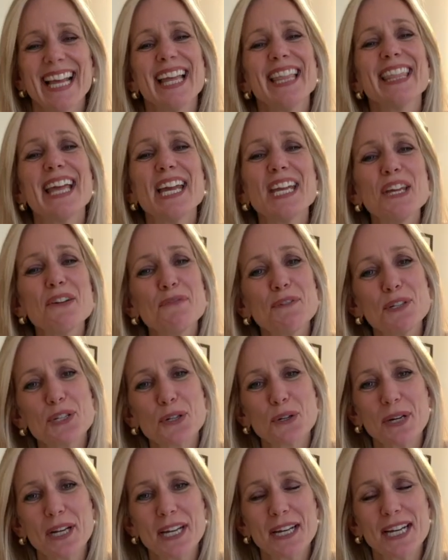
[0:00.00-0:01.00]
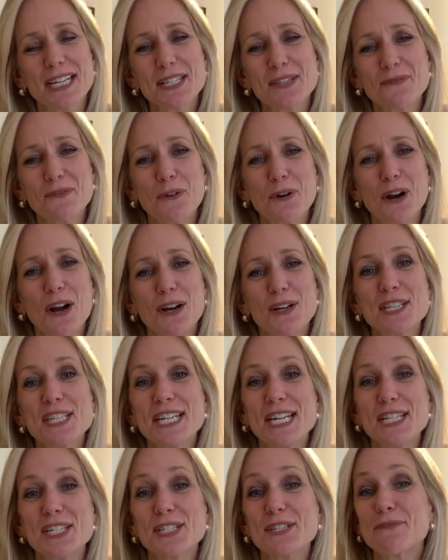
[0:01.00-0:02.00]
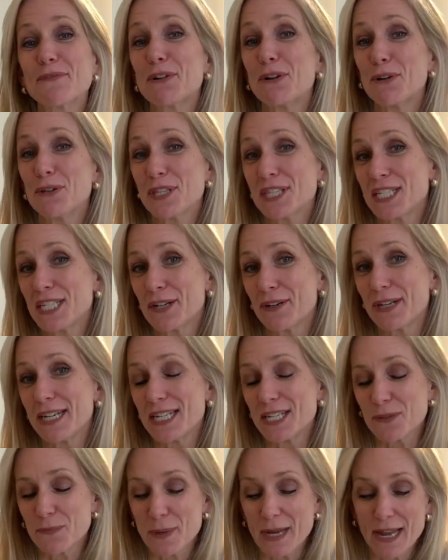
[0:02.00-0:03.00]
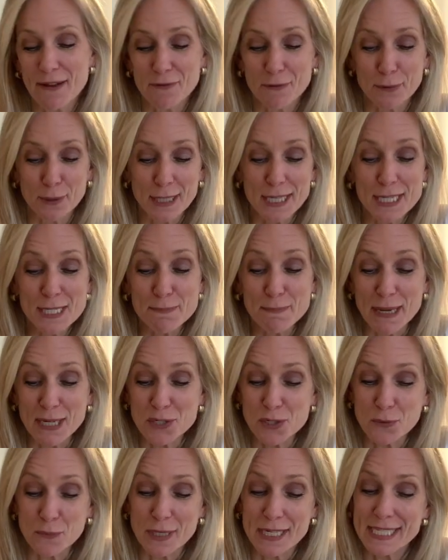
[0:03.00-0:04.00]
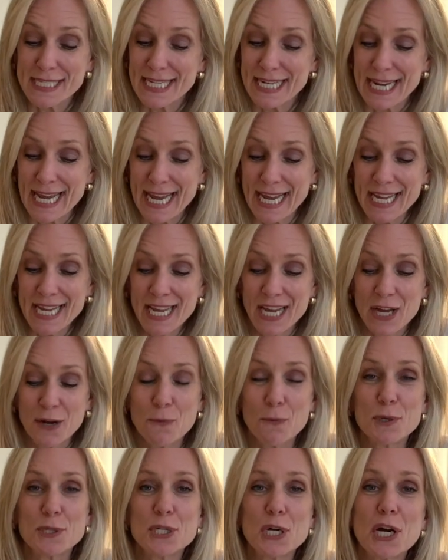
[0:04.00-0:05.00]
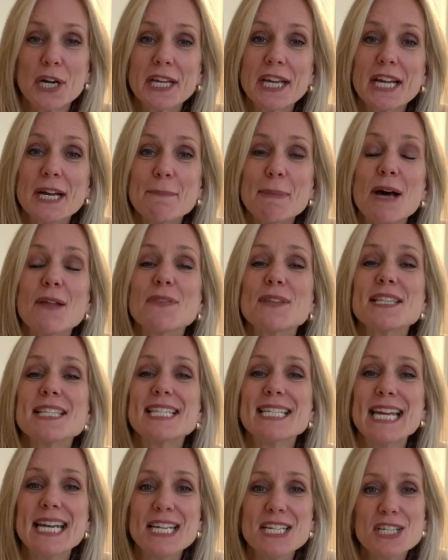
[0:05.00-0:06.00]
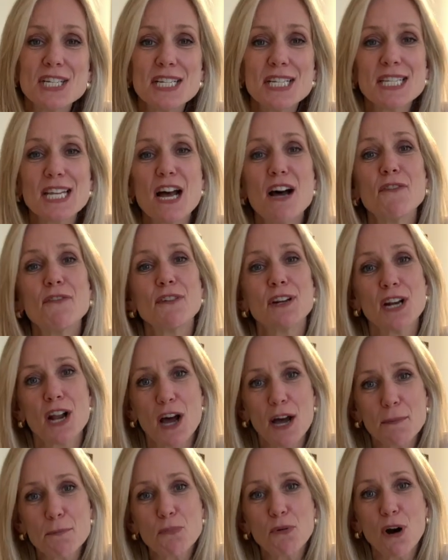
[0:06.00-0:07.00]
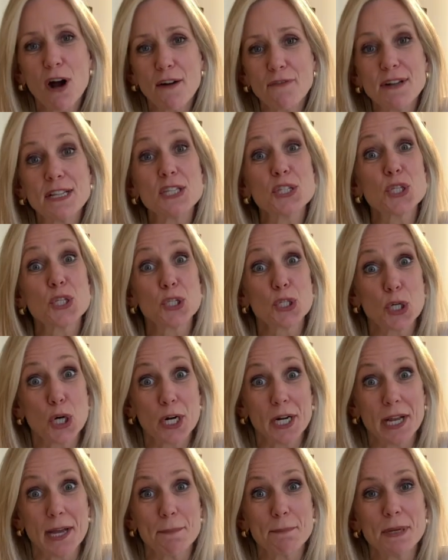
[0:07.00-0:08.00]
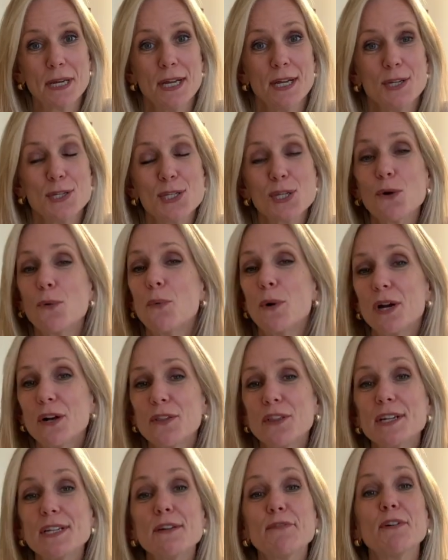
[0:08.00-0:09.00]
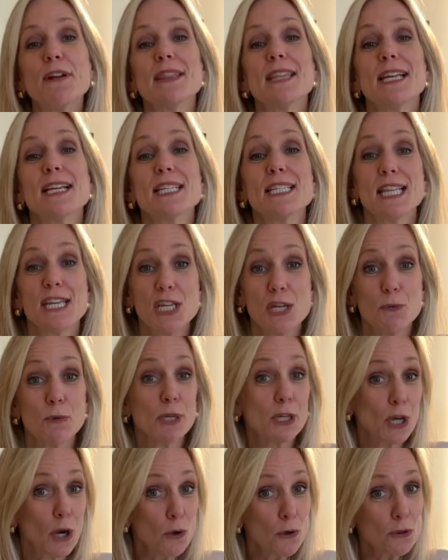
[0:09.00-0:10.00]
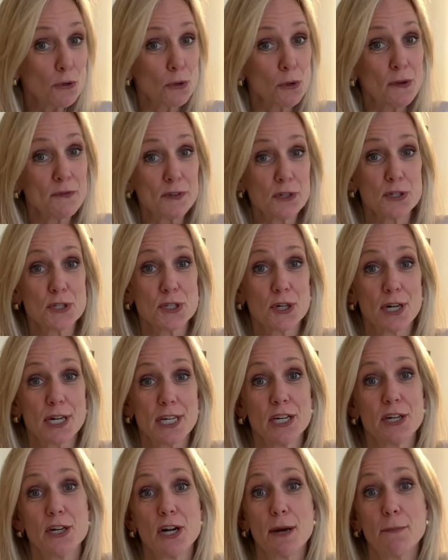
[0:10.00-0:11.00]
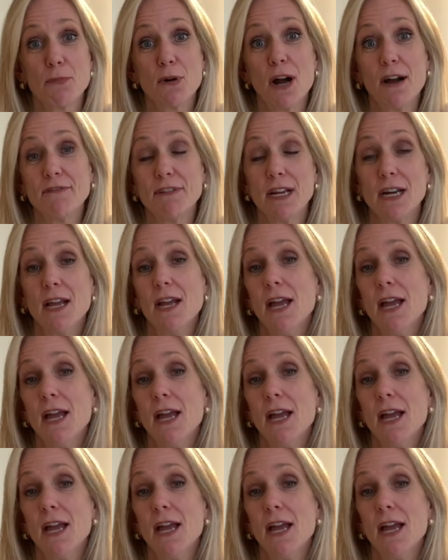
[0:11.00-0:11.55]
Thank you for joining us for our Stages of Growth series. We have a really special one today. We're talking about the stages of a nonprofit startup. So what are the different things that you would go through if you're starting your nonprofit?